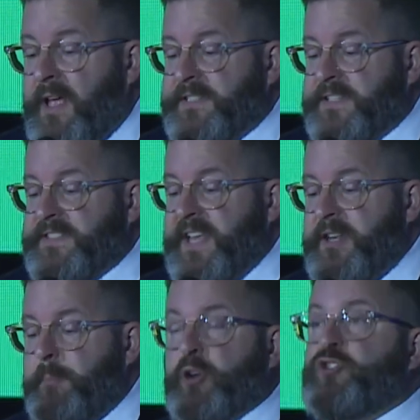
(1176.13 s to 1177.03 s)
to send
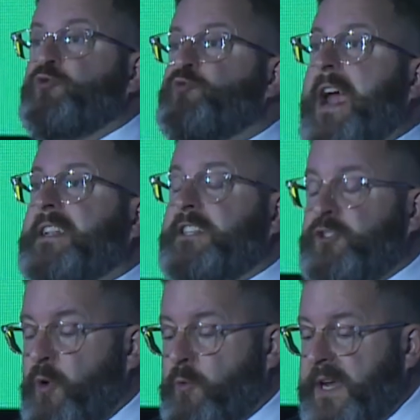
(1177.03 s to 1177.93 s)
a book directly
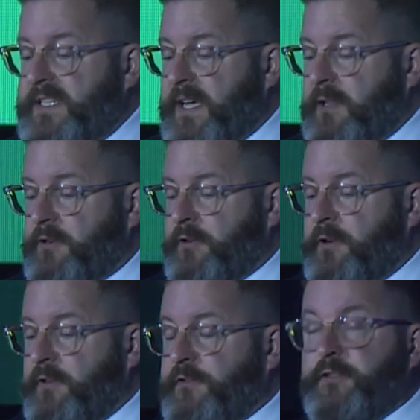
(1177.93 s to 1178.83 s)
to a retailer
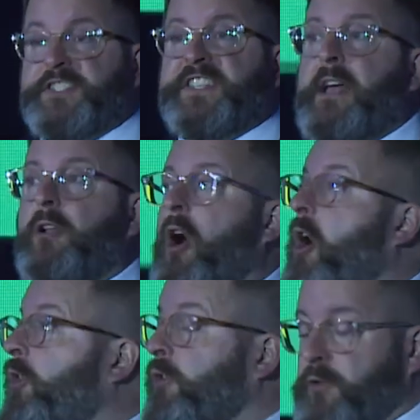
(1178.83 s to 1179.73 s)
for sale
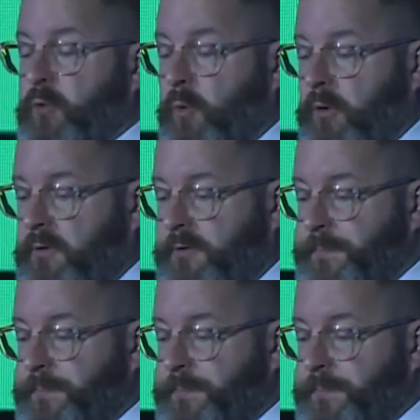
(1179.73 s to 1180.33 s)
all over the world.